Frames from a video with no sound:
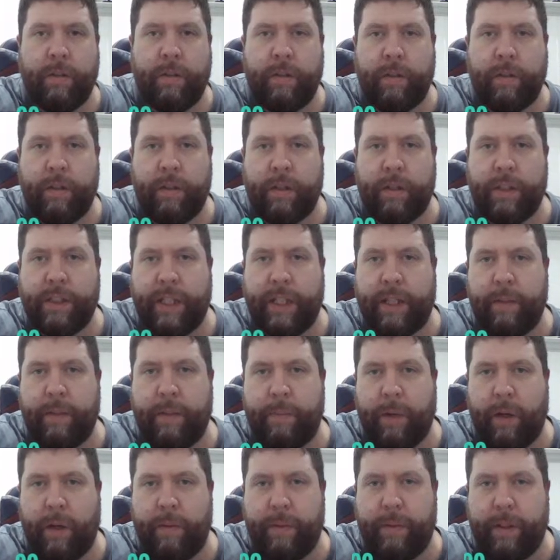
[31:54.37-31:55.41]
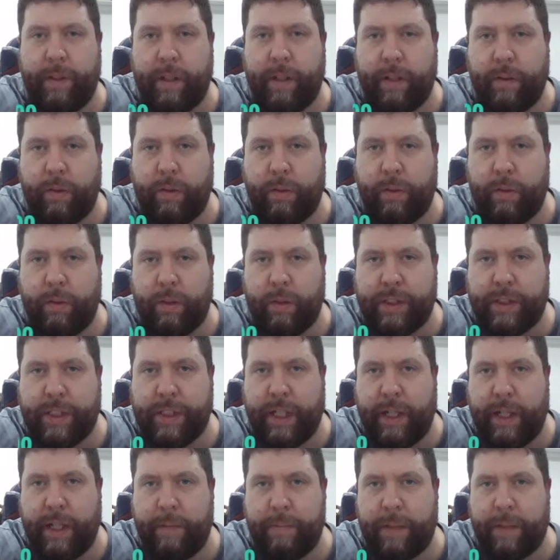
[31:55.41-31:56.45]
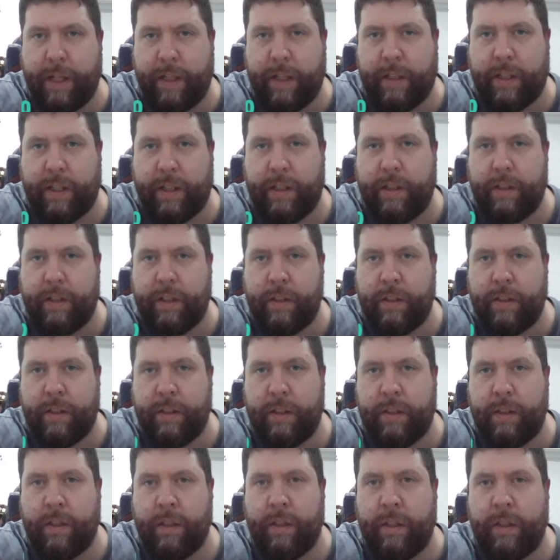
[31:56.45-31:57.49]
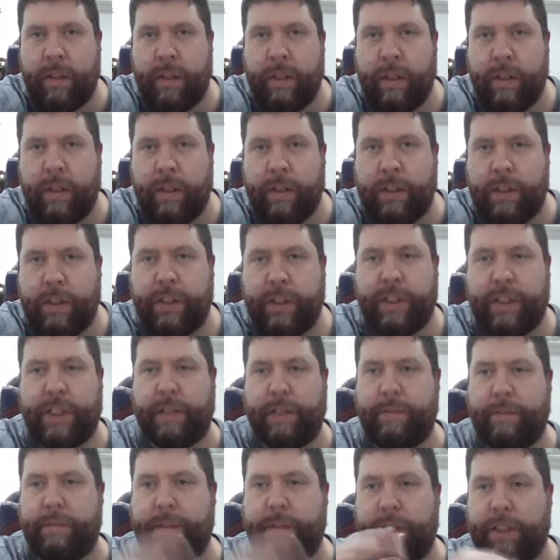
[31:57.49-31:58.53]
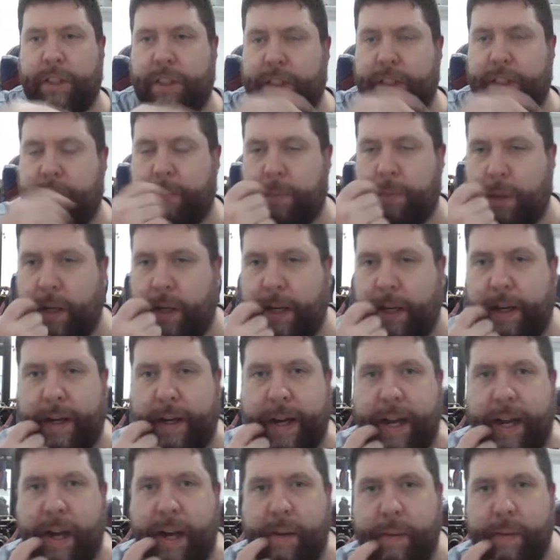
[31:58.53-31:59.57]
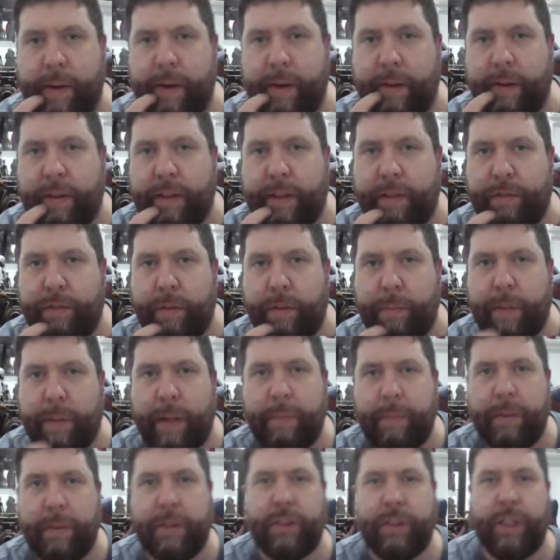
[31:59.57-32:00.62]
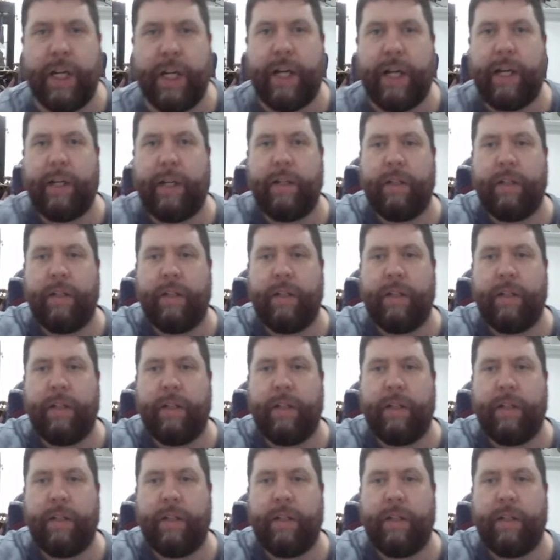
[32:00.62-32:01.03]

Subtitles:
Because at the moment they're all the same color. Just to separate it out when different people are chatting.